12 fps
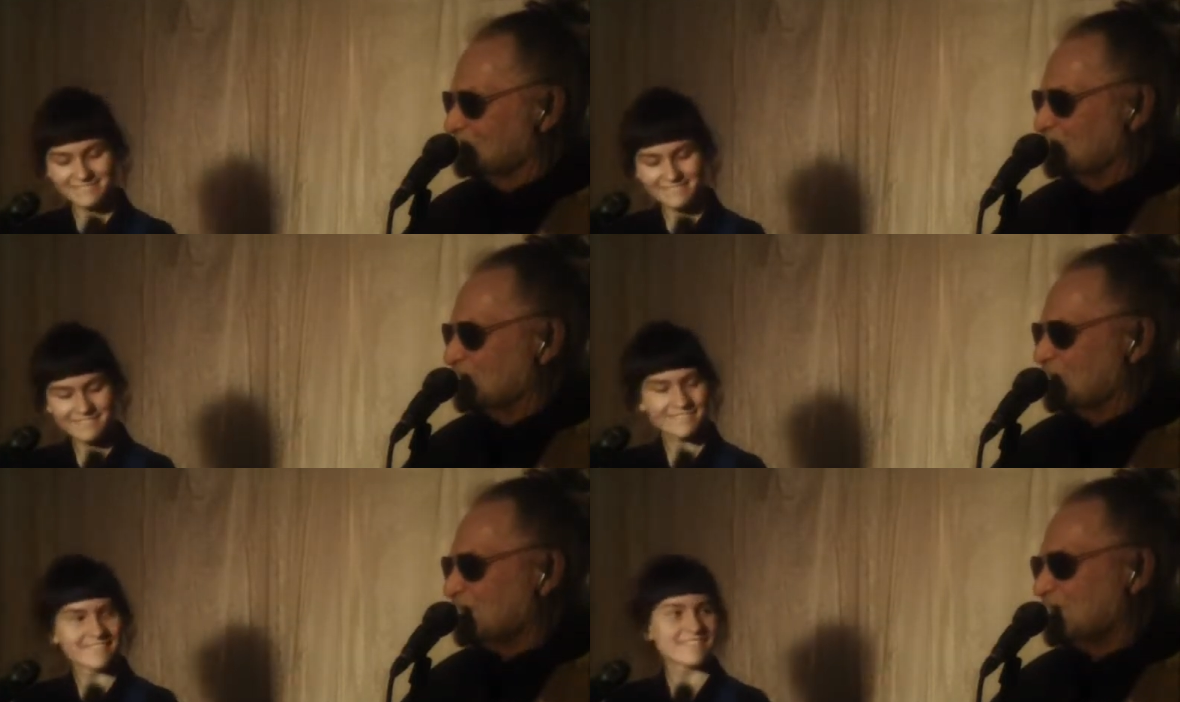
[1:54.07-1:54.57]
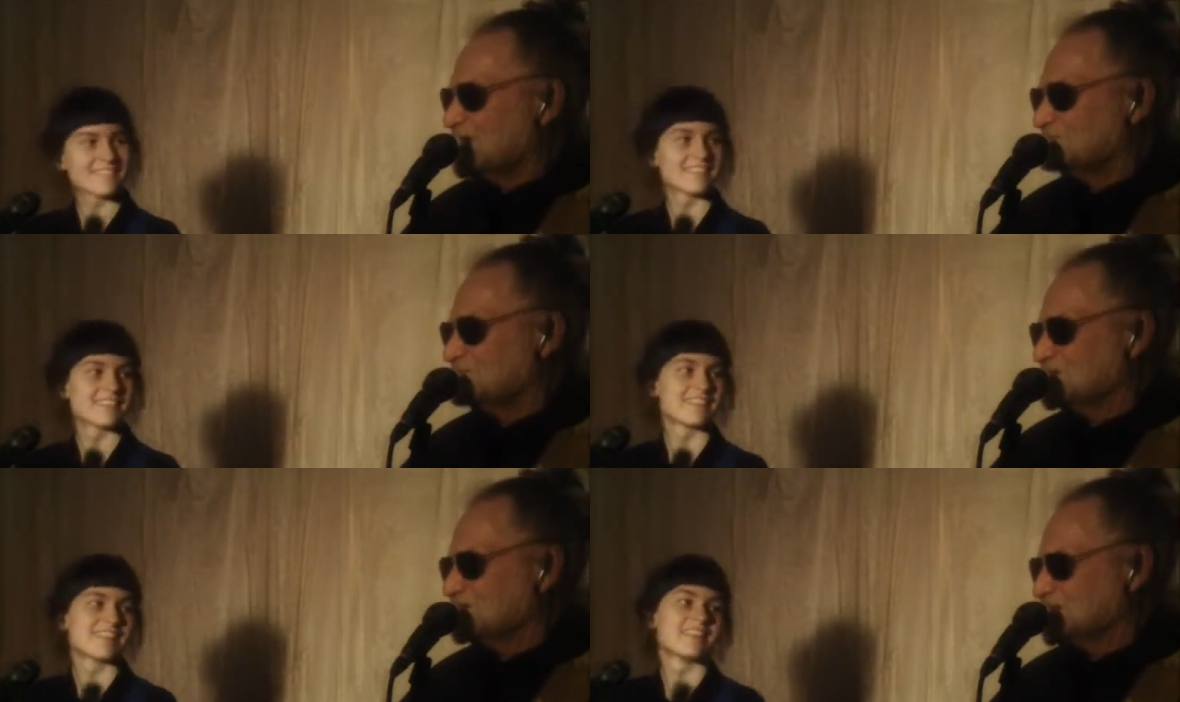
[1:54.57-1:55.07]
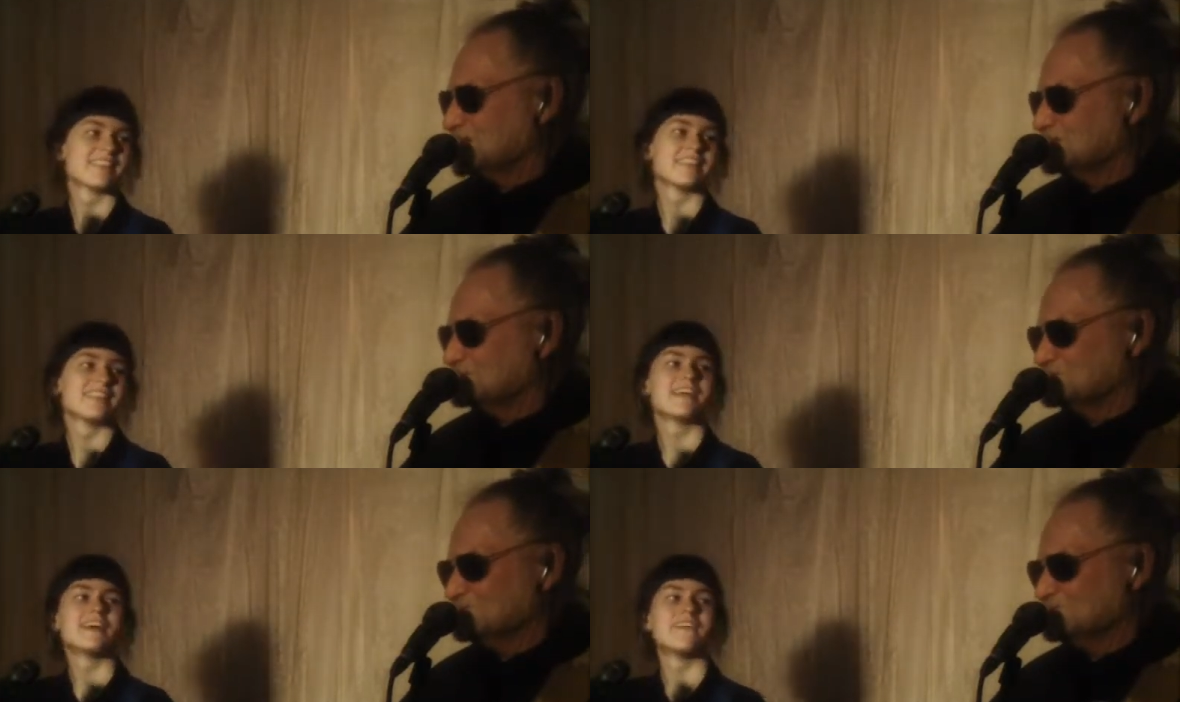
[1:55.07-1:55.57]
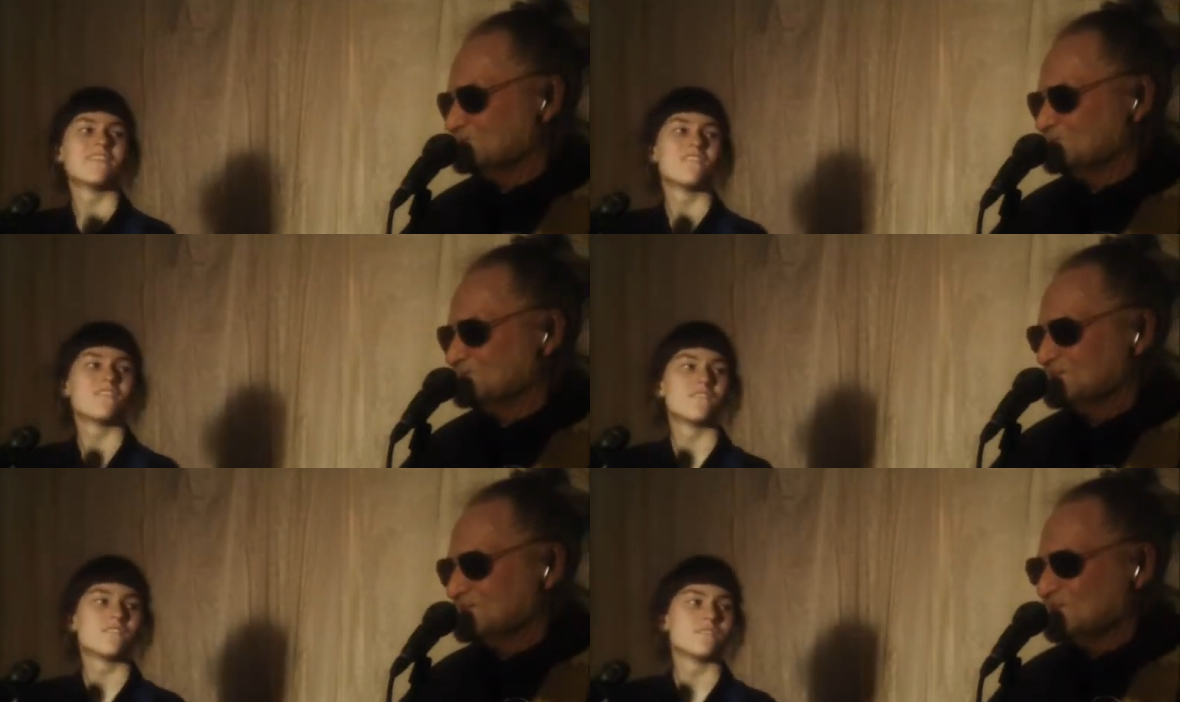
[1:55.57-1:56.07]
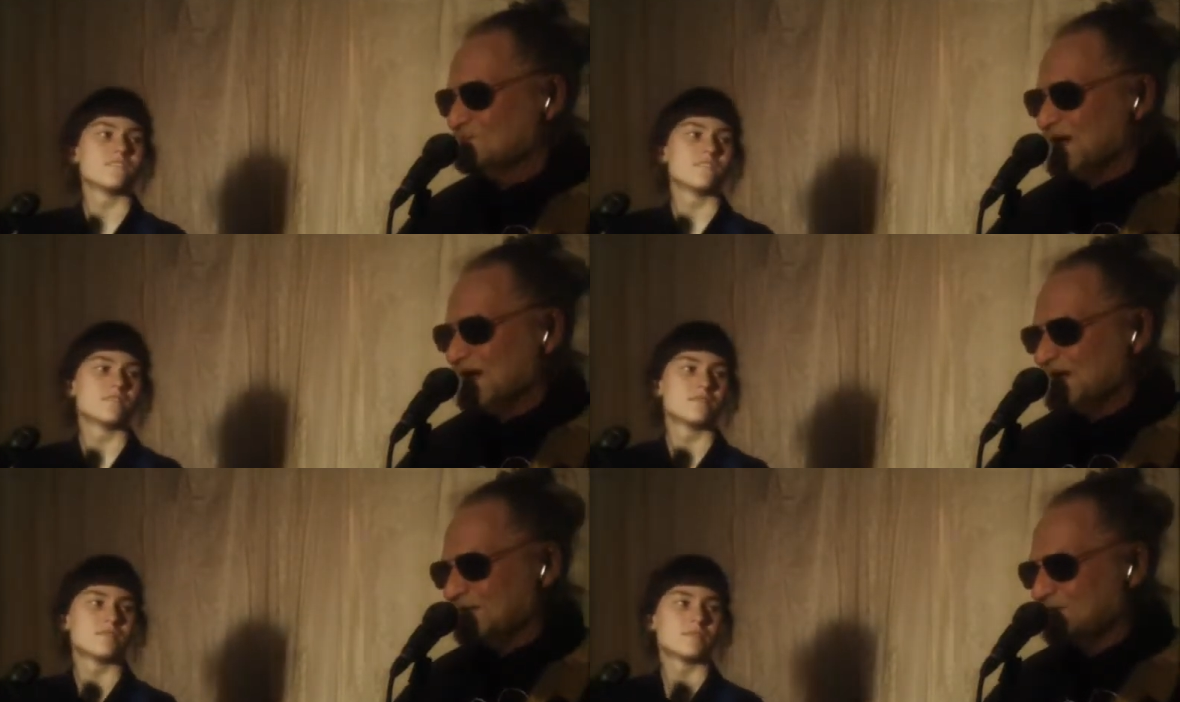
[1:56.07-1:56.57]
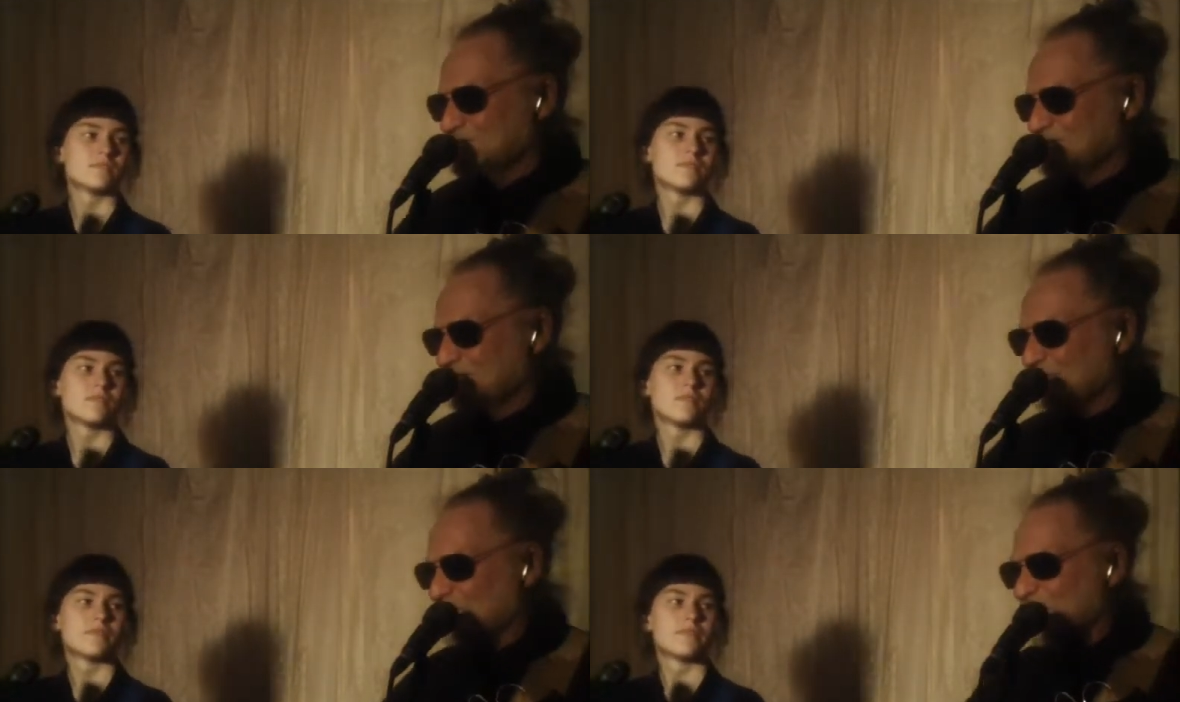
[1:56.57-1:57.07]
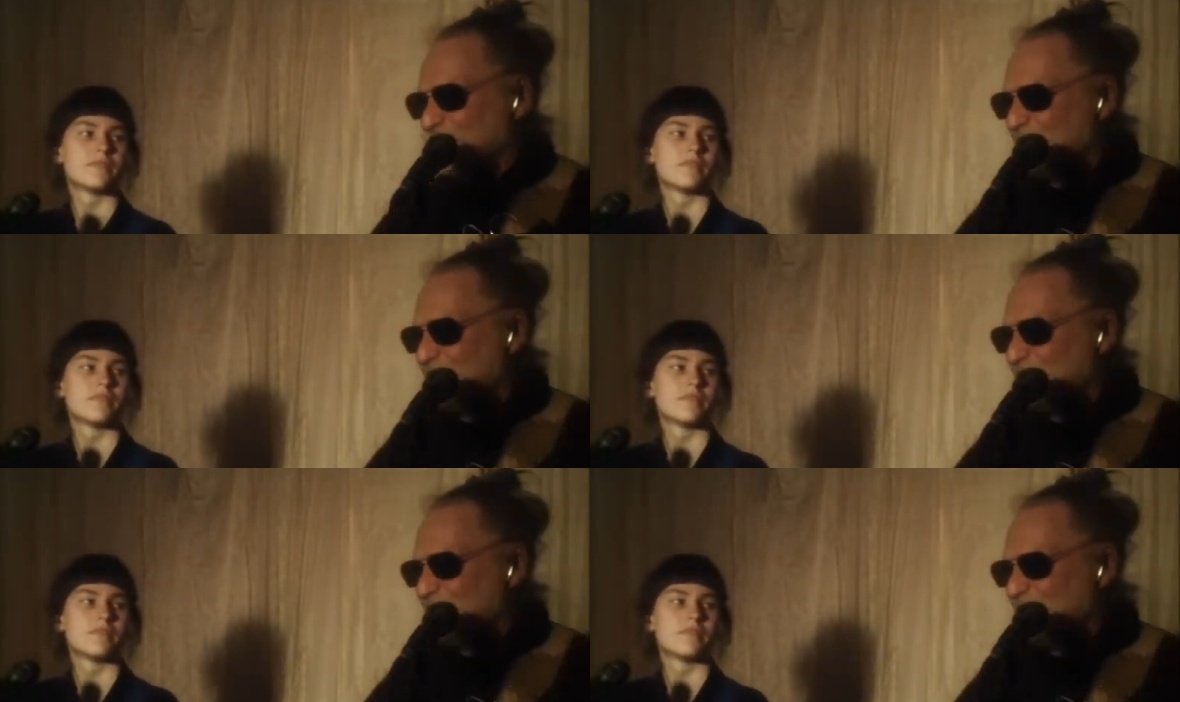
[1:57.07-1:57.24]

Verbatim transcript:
Speaker 1: Well, you can't be, like, too bad, you know.